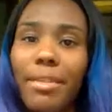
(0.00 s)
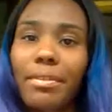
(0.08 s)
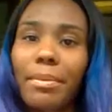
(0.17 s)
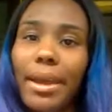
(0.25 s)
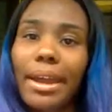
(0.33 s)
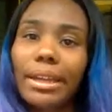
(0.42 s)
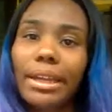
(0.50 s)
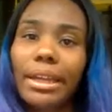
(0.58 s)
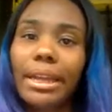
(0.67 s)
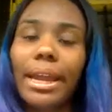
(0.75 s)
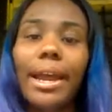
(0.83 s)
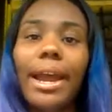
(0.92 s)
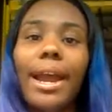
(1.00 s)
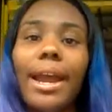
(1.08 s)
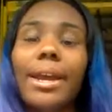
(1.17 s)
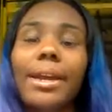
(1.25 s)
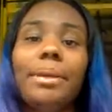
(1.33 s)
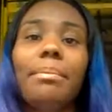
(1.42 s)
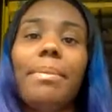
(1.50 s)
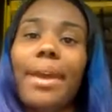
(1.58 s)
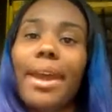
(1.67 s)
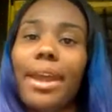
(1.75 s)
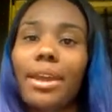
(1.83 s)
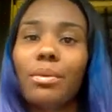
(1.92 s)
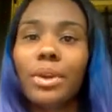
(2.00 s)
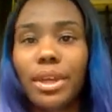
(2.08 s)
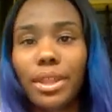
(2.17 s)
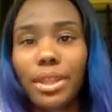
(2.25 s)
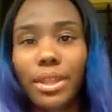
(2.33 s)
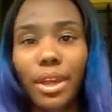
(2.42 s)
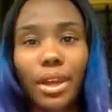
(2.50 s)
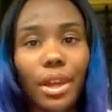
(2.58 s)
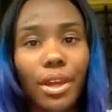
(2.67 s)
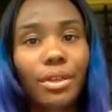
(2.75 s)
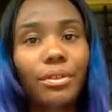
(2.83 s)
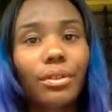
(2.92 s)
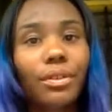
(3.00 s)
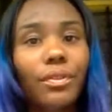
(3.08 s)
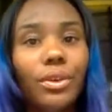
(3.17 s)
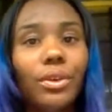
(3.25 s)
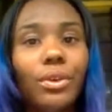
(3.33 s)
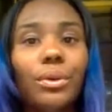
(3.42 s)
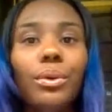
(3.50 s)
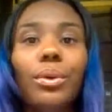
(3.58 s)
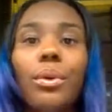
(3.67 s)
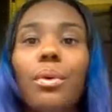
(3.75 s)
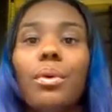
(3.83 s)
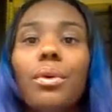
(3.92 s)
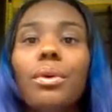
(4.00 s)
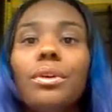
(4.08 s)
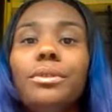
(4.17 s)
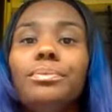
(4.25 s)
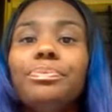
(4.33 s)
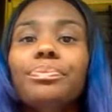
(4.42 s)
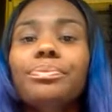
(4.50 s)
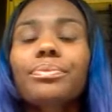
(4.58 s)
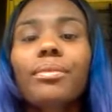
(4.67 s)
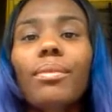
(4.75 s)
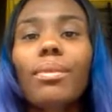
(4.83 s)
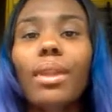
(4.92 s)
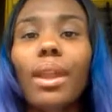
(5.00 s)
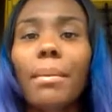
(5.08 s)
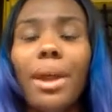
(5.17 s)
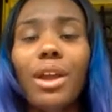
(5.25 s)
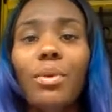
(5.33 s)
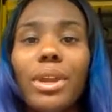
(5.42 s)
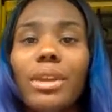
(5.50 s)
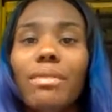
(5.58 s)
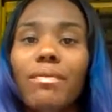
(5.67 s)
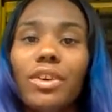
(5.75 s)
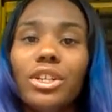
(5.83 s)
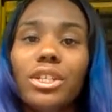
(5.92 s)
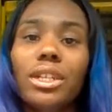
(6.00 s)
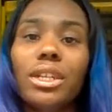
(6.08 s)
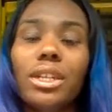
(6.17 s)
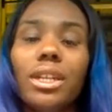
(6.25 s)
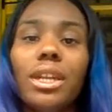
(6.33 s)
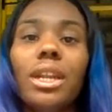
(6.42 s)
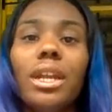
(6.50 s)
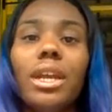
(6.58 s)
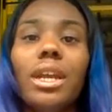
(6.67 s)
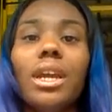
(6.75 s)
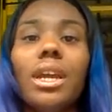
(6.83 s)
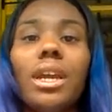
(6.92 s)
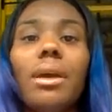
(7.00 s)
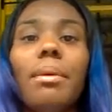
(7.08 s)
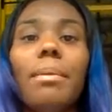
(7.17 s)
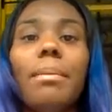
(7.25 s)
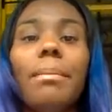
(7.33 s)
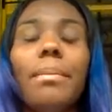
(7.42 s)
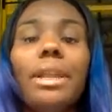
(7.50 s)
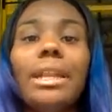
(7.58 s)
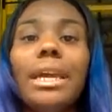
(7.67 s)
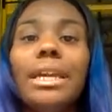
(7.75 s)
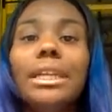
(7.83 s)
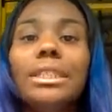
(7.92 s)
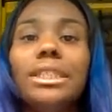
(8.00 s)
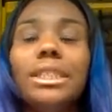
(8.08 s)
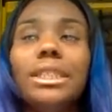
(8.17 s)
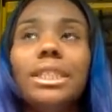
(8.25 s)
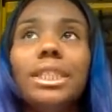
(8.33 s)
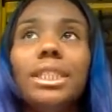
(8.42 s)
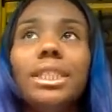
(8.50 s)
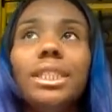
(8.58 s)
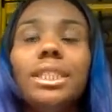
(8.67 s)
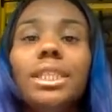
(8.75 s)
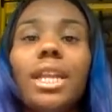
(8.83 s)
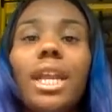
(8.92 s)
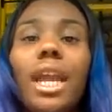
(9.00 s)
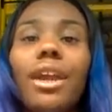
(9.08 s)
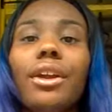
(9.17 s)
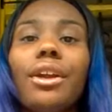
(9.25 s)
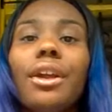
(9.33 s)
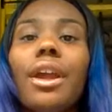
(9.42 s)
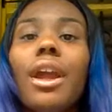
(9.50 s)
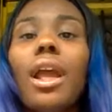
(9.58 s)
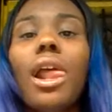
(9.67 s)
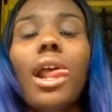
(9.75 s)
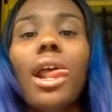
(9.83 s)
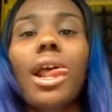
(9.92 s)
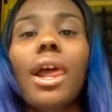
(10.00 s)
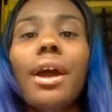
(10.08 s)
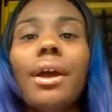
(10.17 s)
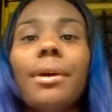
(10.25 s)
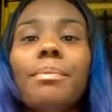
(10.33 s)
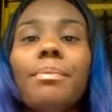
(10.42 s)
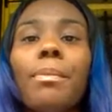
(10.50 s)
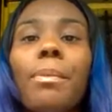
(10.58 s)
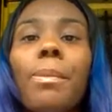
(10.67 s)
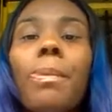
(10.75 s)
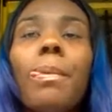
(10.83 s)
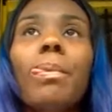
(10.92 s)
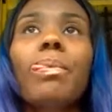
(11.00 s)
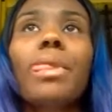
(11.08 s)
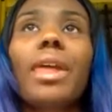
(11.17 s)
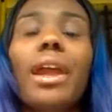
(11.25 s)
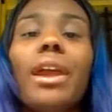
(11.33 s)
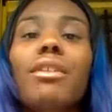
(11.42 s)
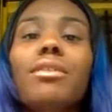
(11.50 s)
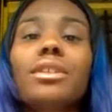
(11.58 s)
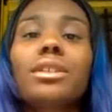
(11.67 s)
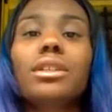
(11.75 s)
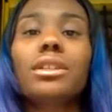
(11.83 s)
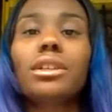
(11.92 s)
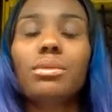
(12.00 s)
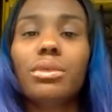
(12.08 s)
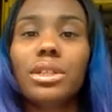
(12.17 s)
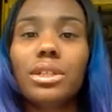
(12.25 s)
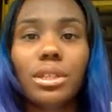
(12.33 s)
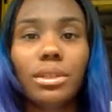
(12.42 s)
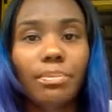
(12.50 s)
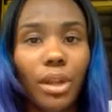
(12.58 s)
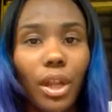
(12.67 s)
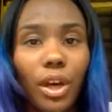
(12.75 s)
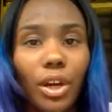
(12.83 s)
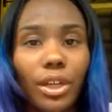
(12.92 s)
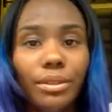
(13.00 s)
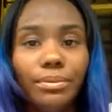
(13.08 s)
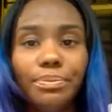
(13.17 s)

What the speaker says: everybody, I'm back with another review on my Queen version Malaysian hair. The hair originally was blonde.